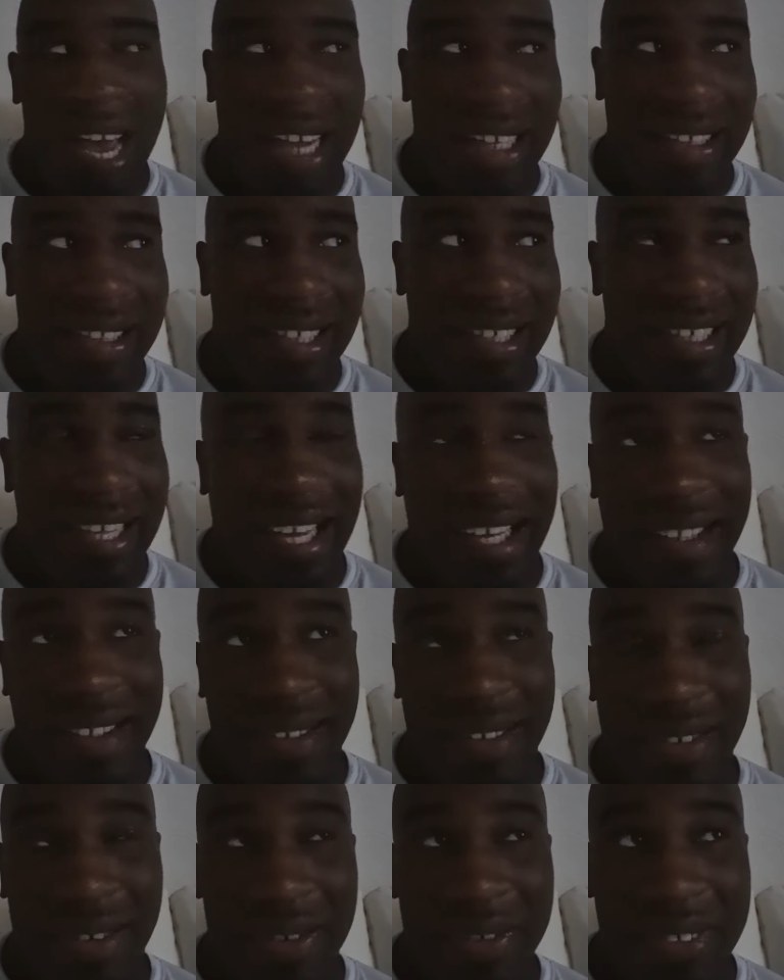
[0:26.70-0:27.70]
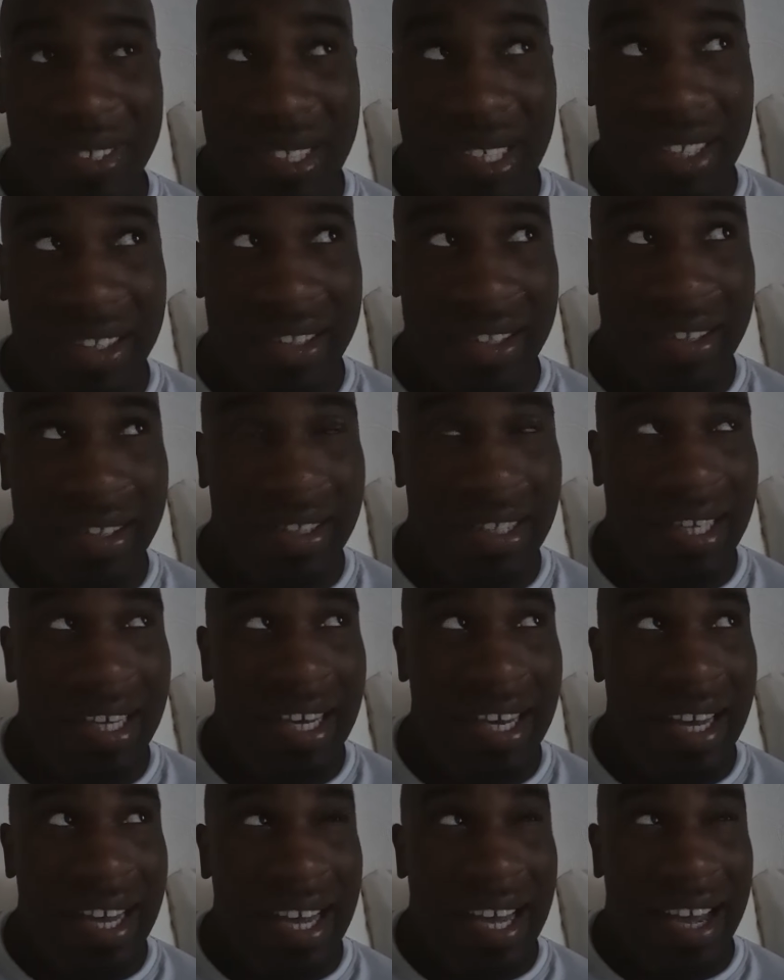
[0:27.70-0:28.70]
be action at the end of the conversation.
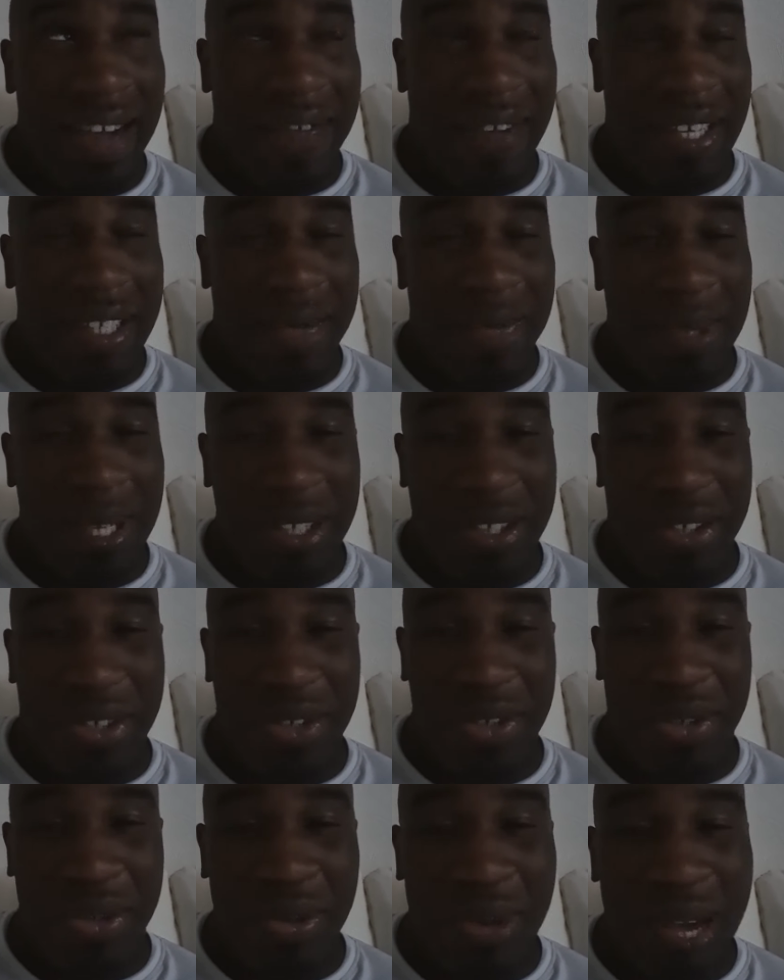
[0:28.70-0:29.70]
If I speak to you